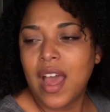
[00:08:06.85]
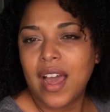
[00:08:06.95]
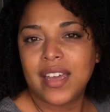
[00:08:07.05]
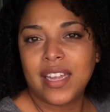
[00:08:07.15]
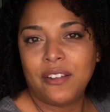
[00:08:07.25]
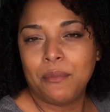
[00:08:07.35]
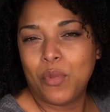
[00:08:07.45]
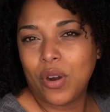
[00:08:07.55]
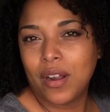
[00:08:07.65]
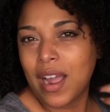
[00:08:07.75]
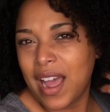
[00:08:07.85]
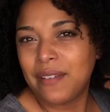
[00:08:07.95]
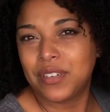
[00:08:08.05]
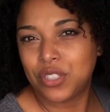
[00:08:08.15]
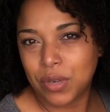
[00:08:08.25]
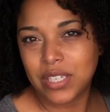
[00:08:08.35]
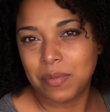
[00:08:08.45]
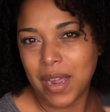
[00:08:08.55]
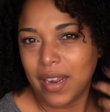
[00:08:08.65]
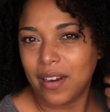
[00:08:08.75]
I get it more, I have to stretch
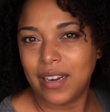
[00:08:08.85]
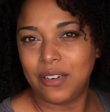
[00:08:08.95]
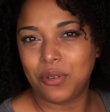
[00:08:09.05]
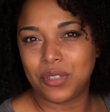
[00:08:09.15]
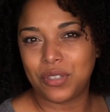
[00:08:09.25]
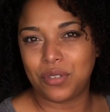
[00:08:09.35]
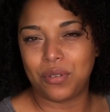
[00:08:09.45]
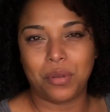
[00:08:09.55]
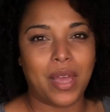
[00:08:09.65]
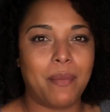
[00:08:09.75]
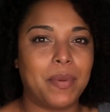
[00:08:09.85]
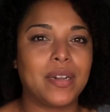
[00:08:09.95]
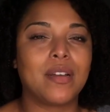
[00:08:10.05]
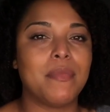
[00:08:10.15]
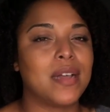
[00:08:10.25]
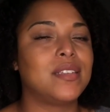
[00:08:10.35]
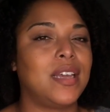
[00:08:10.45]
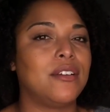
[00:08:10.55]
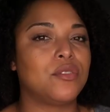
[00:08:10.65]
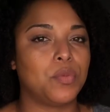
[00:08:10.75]
my hair in order to do that. But Komaza
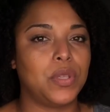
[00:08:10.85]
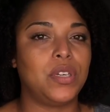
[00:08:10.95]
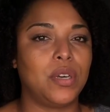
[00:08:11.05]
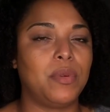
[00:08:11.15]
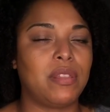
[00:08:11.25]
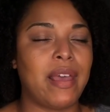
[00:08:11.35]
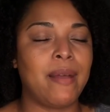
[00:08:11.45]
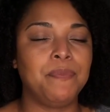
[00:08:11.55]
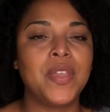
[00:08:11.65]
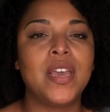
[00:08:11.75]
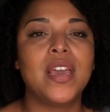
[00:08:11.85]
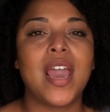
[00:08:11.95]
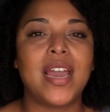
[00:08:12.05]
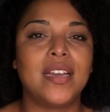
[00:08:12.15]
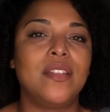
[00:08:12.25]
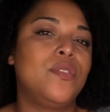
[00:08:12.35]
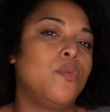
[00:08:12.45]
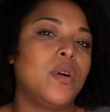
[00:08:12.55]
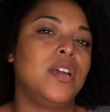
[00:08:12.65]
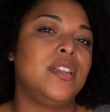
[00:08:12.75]
Care is really good with that. And the
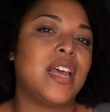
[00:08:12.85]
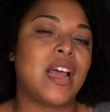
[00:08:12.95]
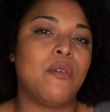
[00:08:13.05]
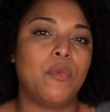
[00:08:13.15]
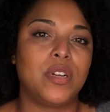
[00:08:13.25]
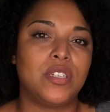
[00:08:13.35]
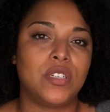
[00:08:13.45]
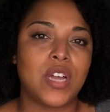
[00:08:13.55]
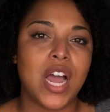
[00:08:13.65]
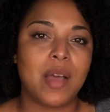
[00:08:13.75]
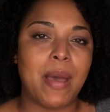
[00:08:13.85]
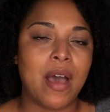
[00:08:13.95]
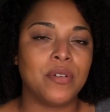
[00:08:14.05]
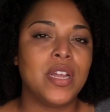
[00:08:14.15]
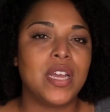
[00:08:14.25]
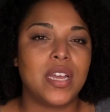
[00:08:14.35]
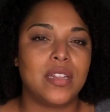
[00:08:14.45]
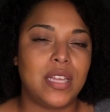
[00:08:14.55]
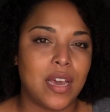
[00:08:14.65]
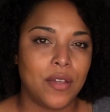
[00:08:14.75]
one that I wanted to talk about
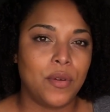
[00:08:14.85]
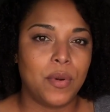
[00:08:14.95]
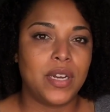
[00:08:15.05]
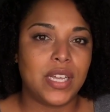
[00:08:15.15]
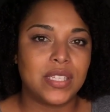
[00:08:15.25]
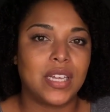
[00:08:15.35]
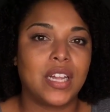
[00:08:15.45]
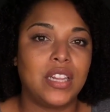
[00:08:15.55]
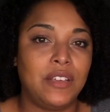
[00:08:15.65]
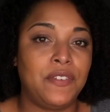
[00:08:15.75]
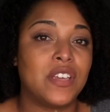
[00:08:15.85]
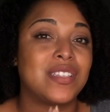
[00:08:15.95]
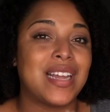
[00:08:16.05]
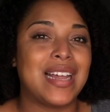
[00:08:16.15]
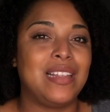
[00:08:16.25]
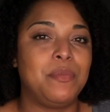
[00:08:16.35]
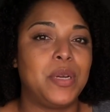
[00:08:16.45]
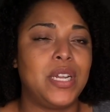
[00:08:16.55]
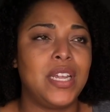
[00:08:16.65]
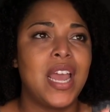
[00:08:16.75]
the other one is the Califia styling
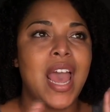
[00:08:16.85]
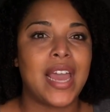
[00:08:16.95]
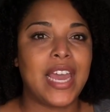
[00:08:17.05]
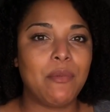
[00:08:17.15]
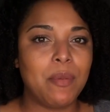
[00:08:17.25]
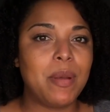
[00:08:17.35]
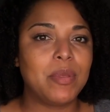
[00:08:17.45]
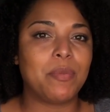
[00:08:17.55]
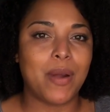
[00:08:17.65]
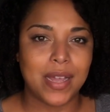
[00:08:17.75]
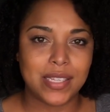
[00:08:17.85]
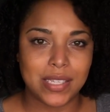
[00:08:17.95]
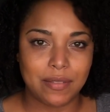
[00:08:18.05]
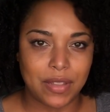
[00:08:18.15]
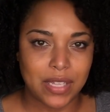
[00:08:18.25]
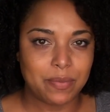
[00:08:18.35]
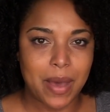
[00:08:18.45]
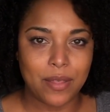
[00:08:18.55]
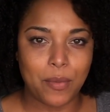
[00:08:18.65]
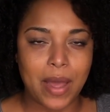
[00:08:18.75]
pudding. I can't remember the prices of these,
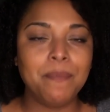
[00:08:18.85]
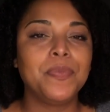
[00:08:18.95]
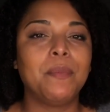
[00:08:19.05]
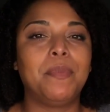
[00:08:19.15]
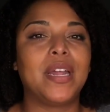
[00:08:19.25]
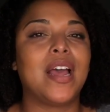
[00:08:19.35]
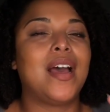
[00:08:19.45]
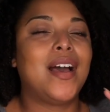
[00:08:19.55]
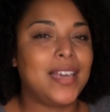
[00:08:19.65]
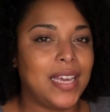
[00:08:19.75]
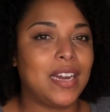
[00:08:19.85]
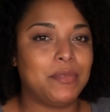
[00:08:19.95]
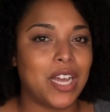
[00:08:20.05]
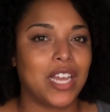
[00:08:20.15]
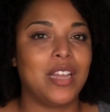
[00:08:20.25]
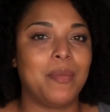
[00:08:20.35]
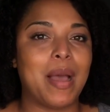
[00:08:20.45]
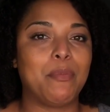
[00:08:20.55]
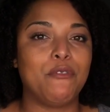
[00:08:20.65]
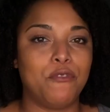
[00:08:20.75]
by the way. But again, I'm talking
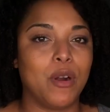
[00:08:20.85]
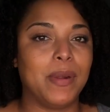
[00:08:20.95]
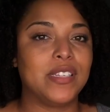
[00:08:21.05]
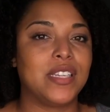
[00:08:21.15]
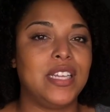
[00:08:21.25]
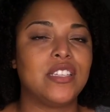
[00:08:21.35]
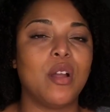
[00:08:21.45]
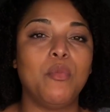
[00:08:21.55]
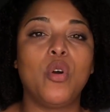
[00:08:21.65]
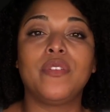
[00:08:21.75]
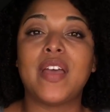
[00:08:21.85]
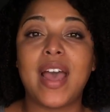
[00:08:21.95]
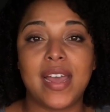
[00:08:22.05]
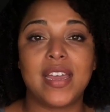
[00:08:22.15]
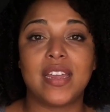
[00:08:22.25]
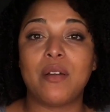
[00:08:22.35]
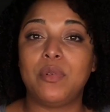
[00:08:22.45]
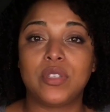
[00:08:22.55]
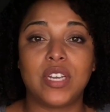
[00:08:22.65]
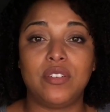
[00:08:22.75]
about performance. These are more on the high end. I
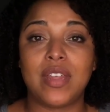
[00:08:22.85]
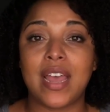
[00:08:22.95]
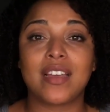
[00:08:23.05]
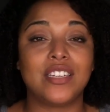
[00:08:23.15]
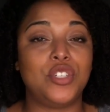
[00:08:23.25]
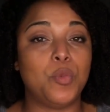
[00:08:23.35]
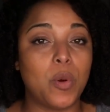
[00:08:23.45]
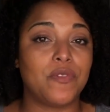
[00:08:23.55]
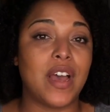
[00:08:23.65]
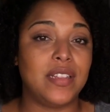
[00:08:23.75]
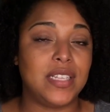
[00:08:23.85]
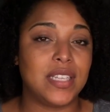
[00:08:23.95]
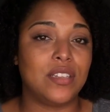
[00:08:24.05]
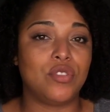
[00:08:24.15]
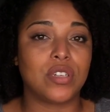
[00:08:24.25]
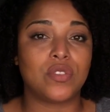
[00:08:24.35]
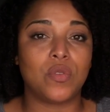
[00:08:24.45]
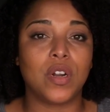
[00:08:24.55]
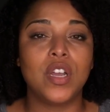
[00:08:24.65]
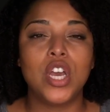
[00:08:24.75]
will tell you that because you won't find these in the
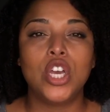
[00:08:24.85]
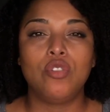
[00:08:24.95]
drugstore.